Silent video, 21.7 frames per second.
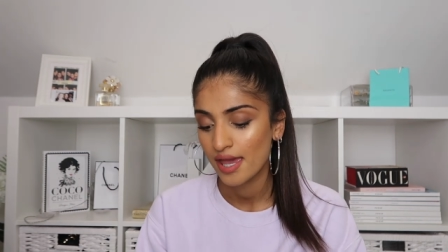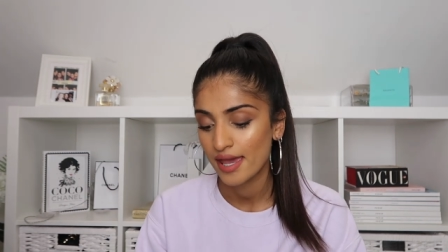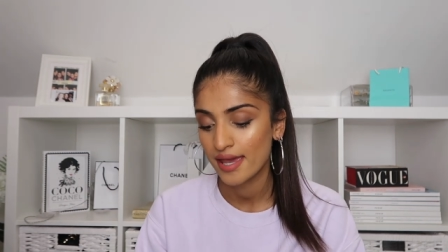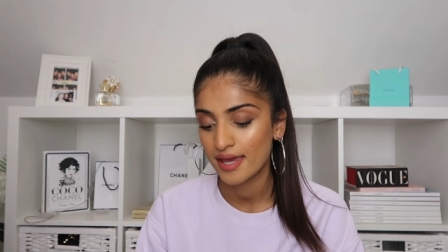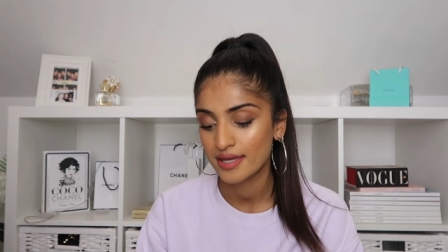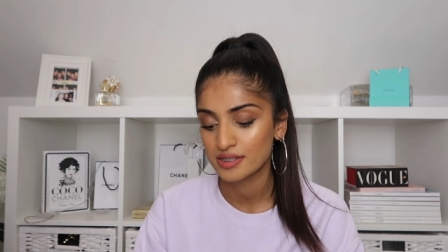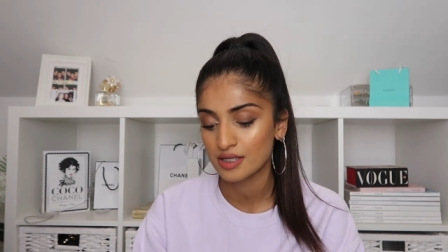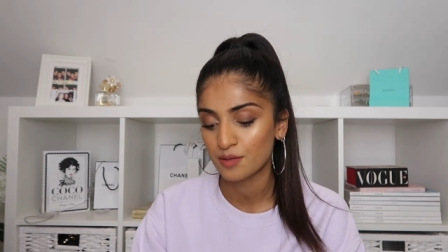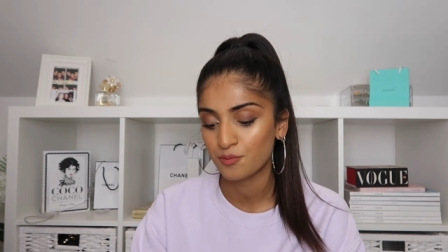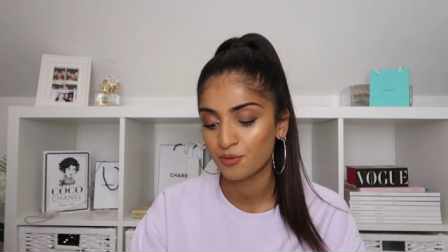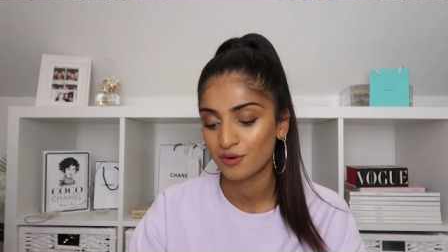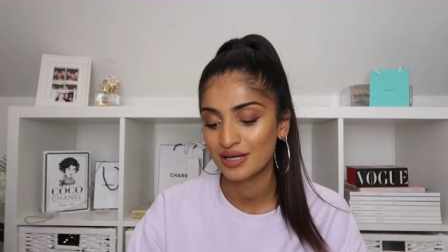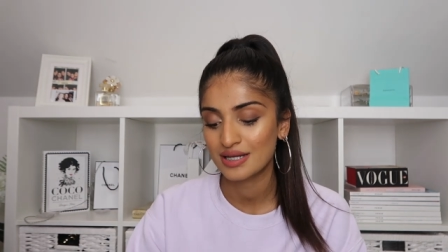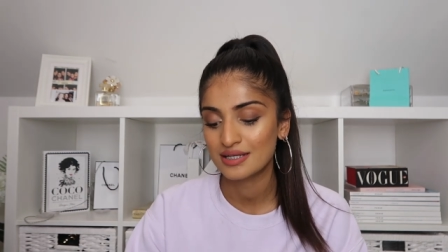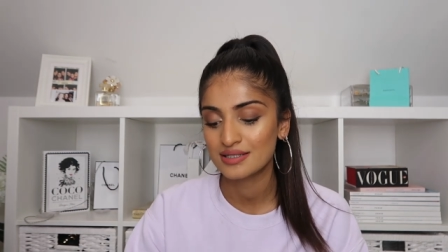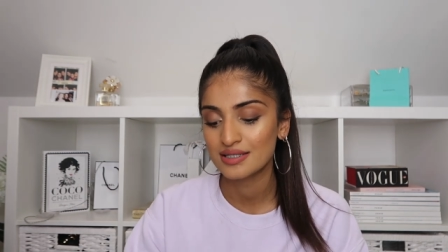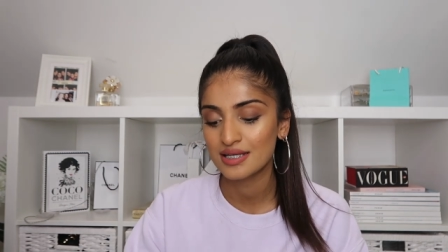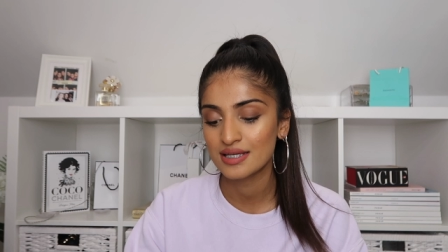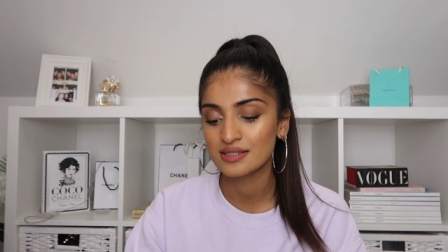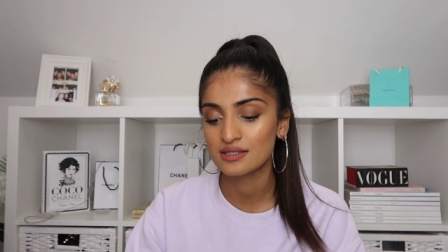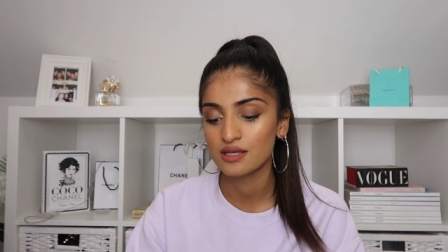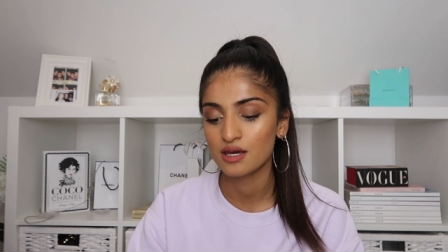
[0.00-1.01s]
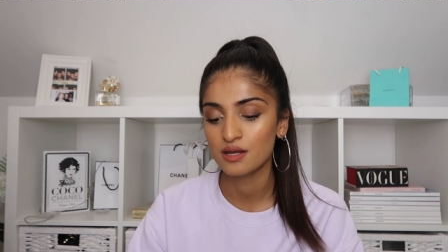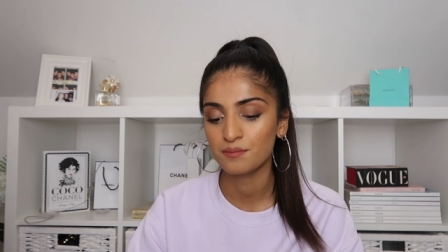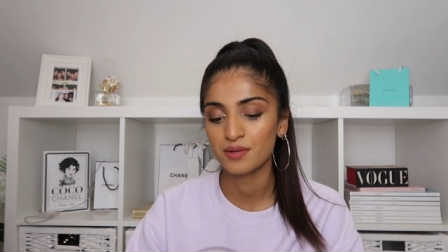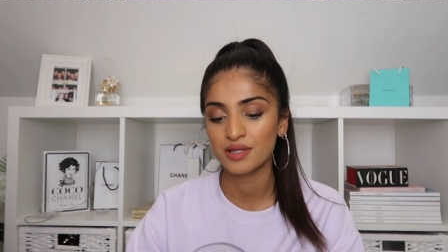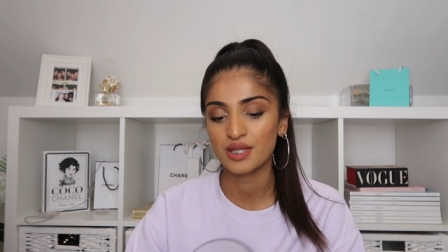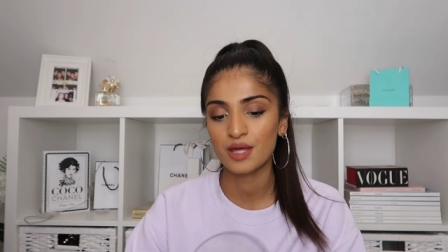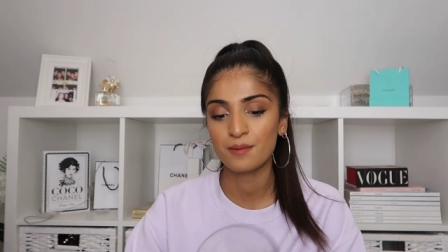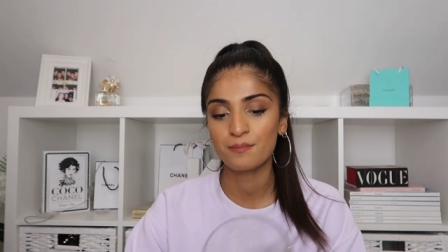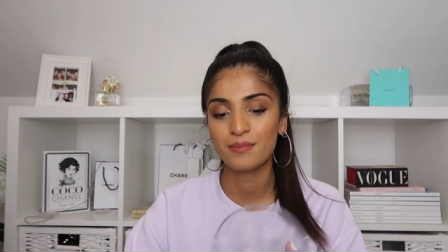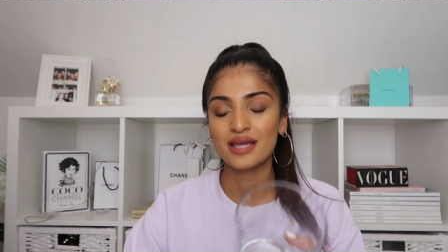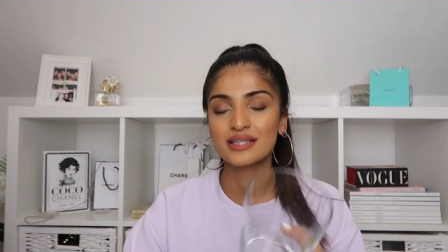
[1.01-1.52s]
is pretty decent.
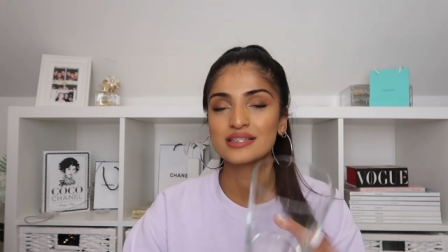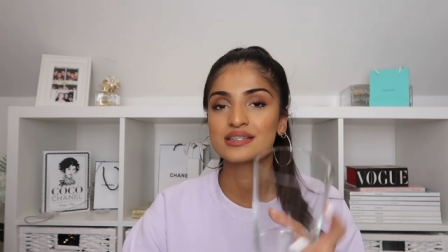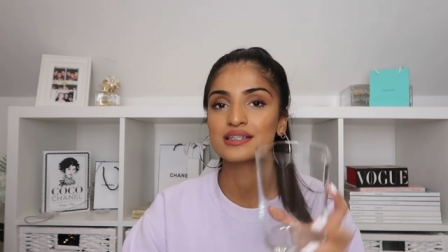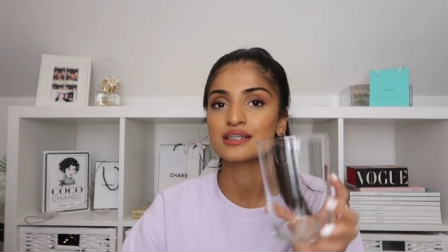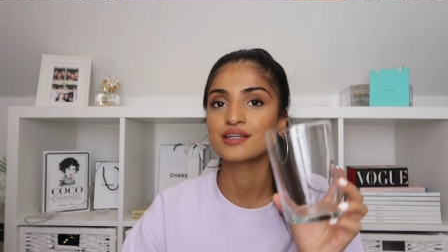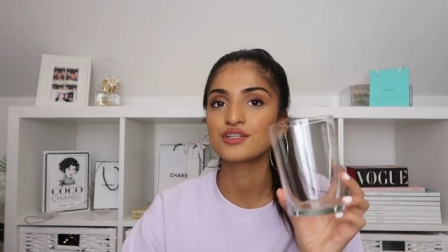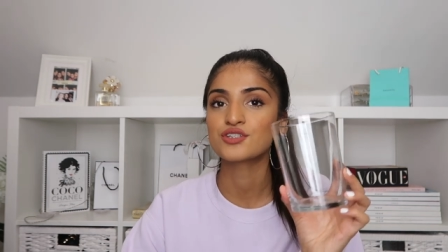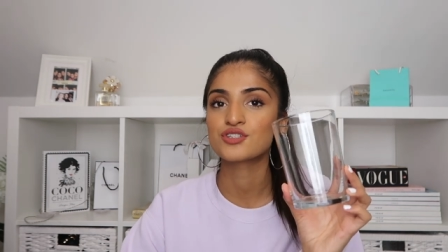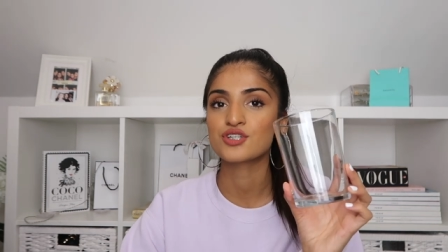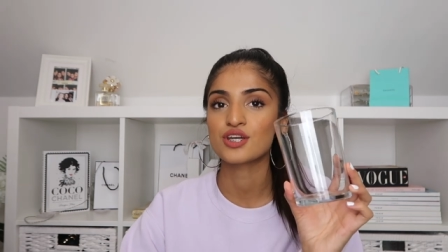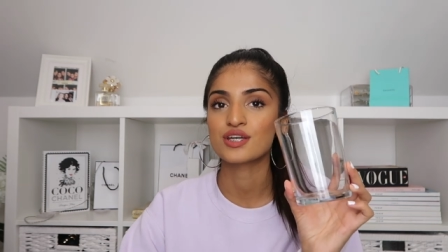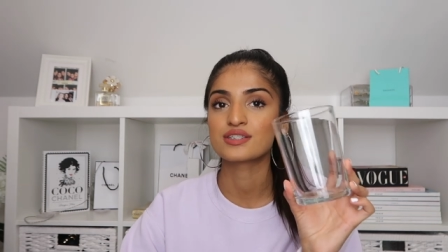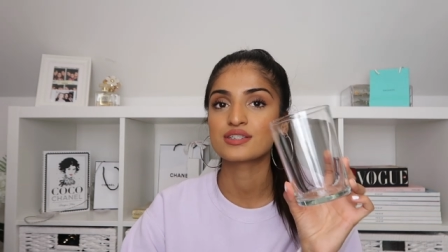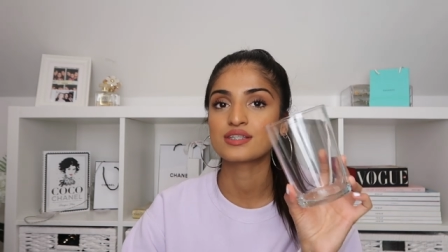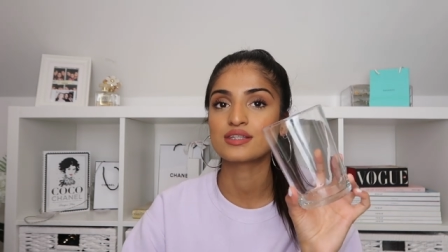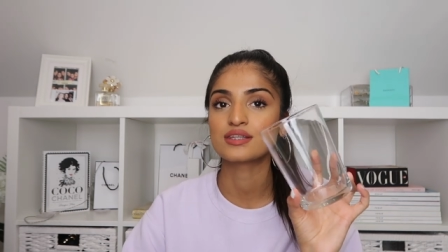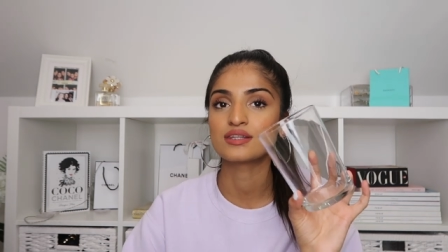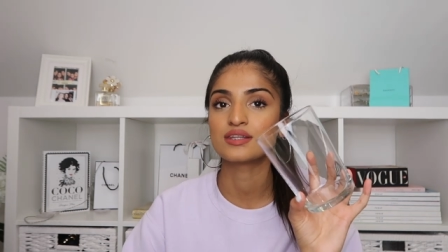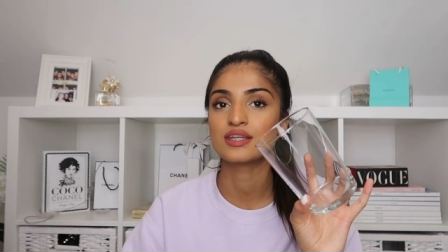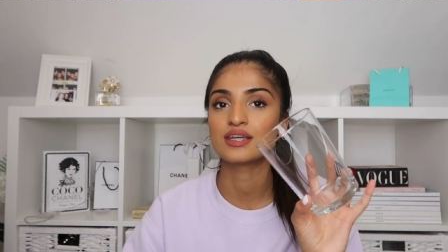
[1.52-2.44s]
But they're basically just